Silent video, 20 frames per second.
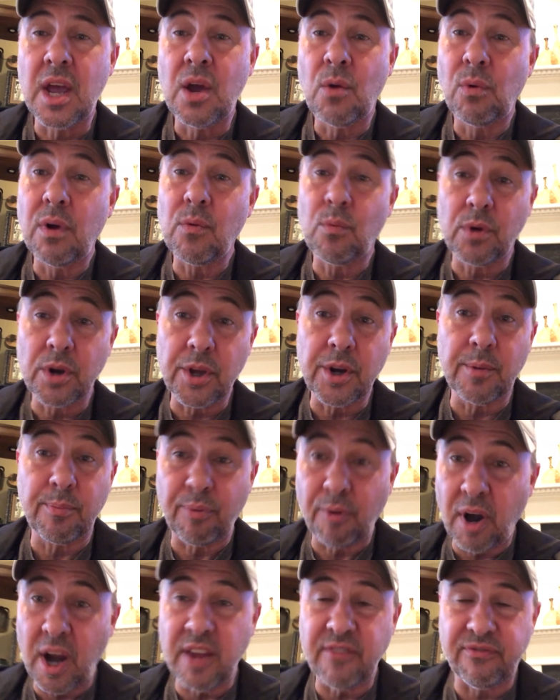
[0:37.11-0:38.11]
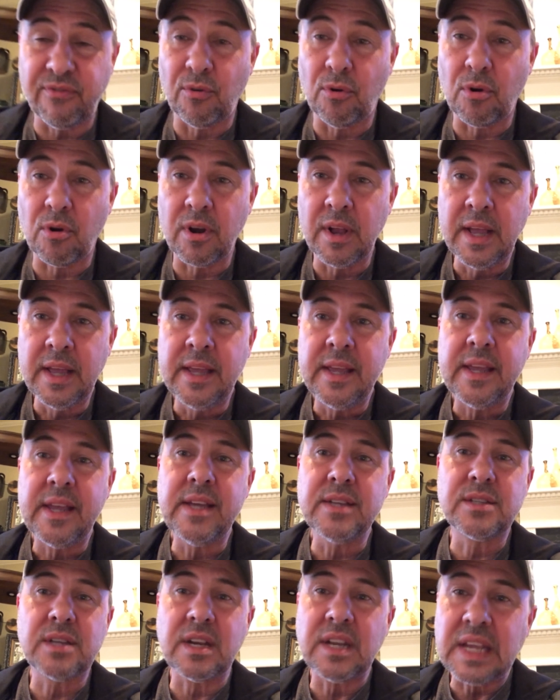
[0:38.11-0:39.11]
What we're going to pray for
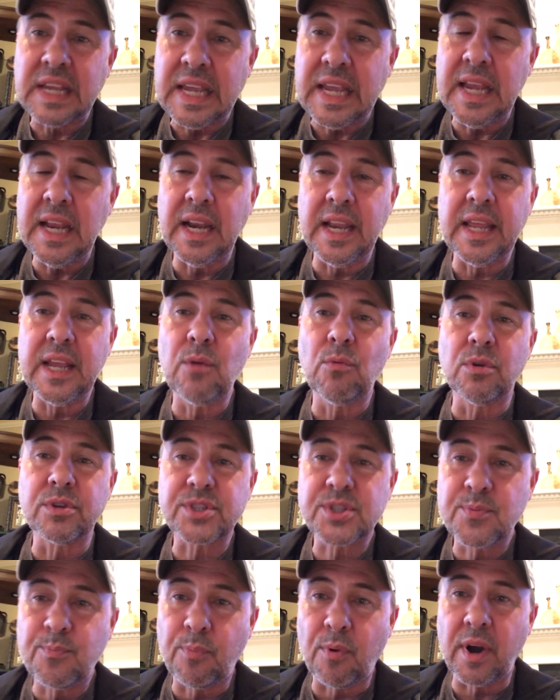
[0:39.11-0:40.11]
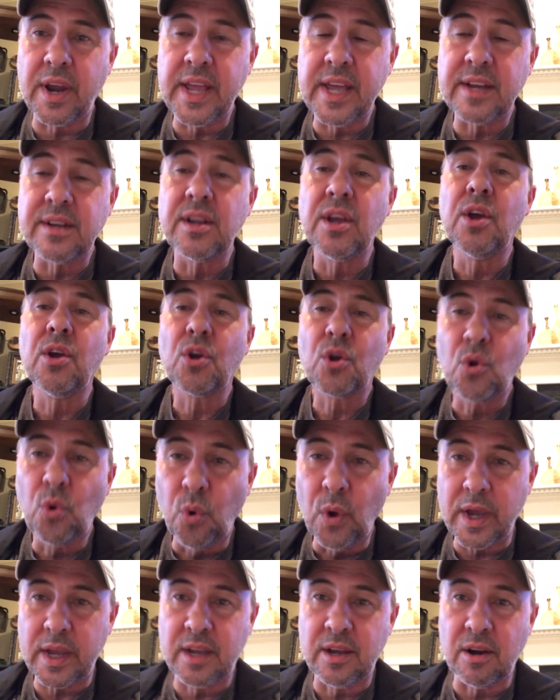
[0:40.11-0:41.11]
is that healing will spread
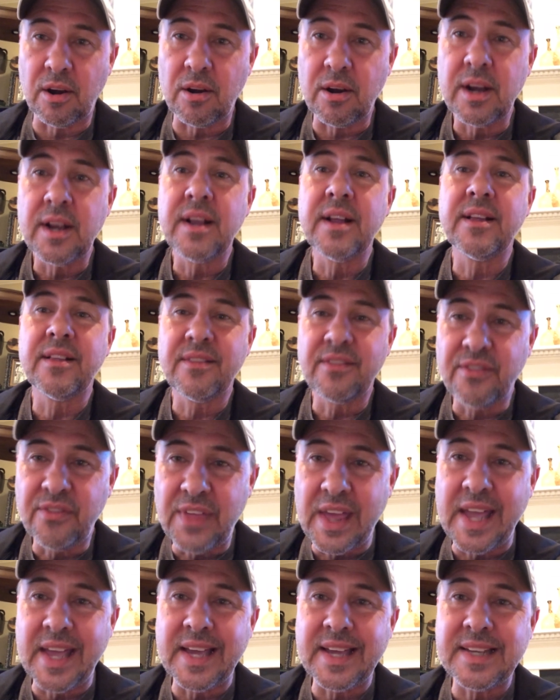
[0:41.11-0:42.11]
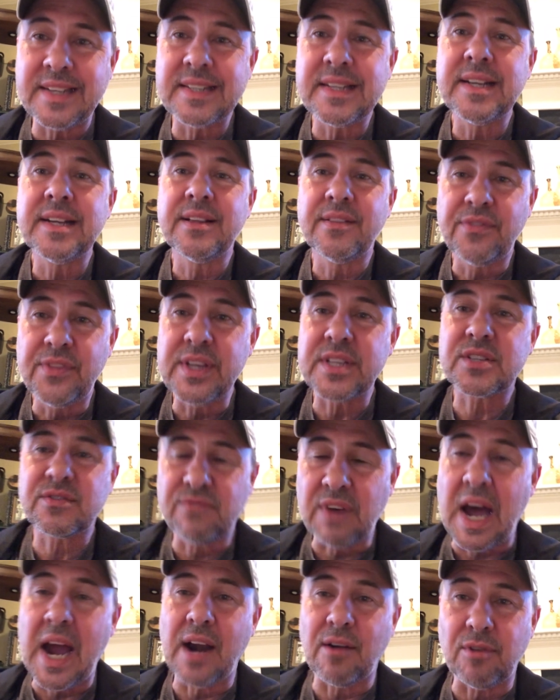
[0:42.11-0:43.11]
quicker than this
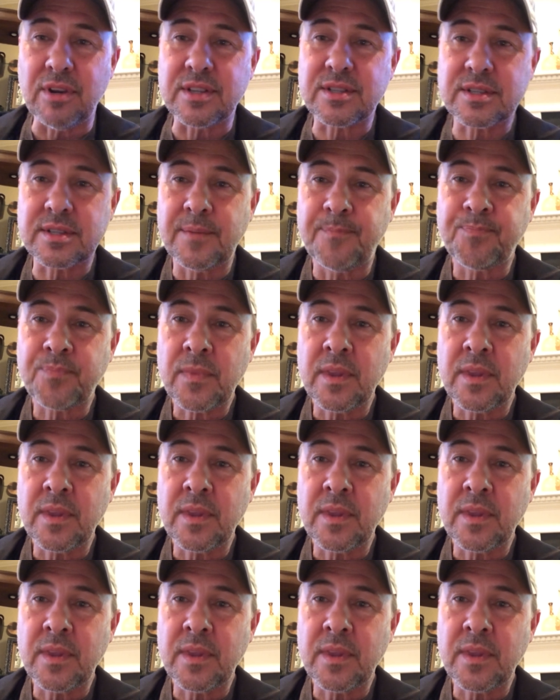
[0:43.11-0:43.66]
virus.